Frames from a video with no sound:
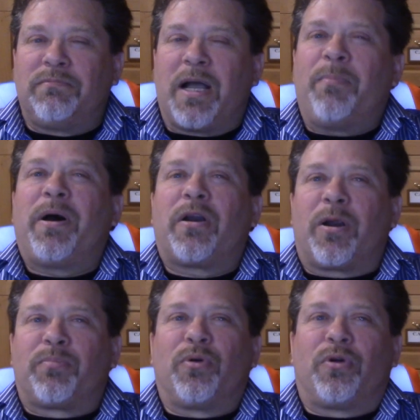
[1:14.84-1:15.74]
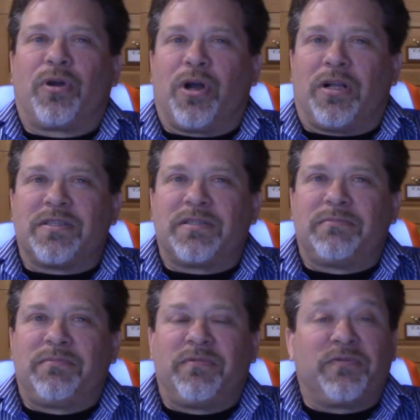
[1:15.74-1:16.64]
about our protocols.
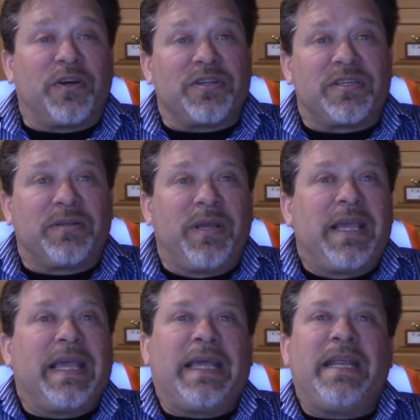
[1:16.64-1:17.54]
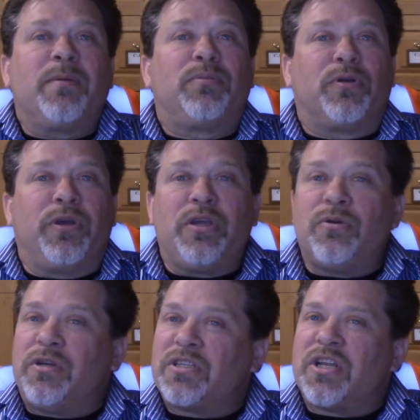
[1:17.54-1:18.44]
First, any employee
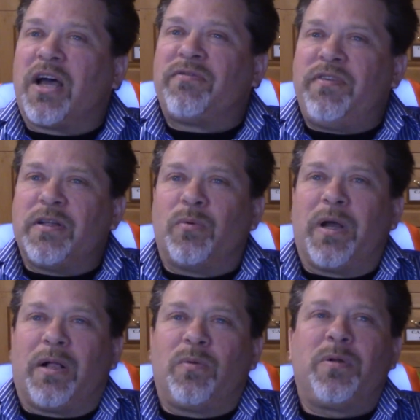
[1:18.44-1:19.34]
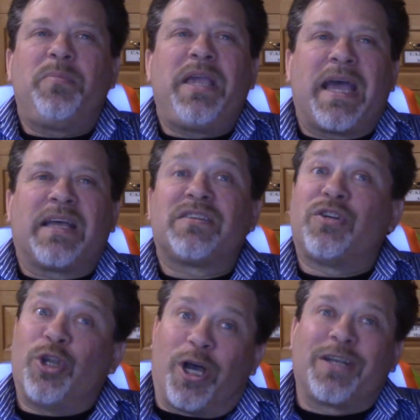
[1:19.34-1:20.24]
who does not feel well will be asked
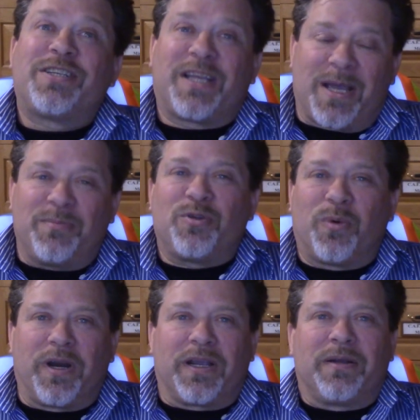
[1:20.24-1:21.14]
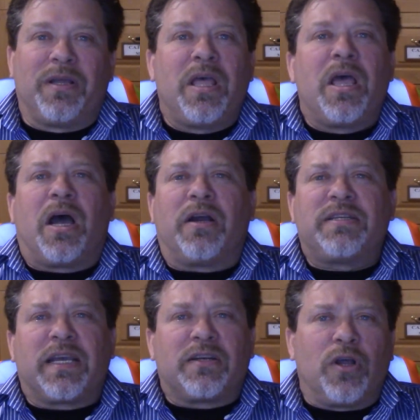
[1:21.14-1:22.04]
not to come to work. Our
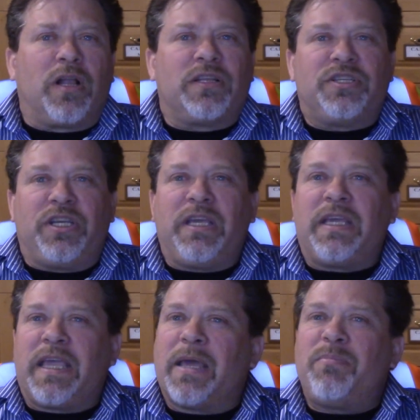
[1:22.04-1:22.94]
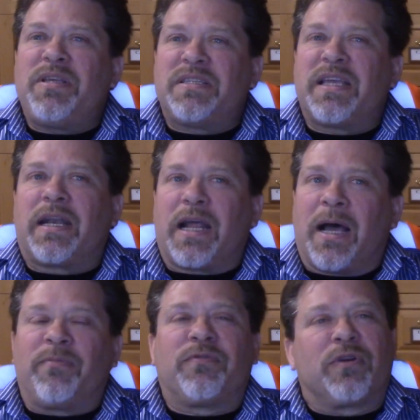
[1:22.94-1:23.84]
technology can be set
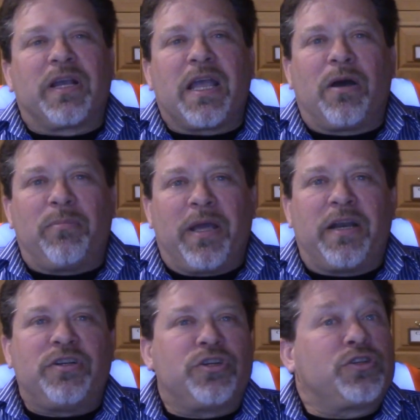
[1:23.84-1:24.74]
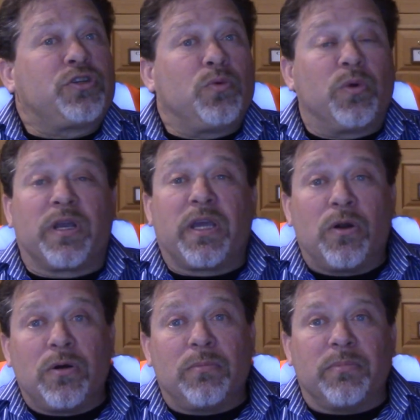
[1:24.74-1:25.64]
up for account managers to work at
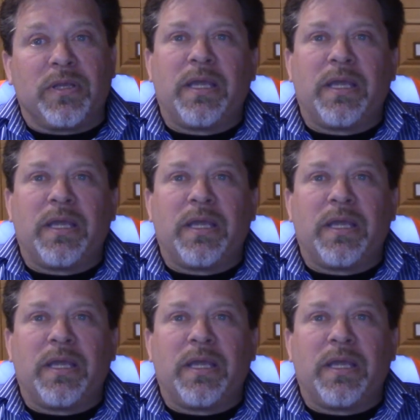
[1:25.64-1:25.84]
home,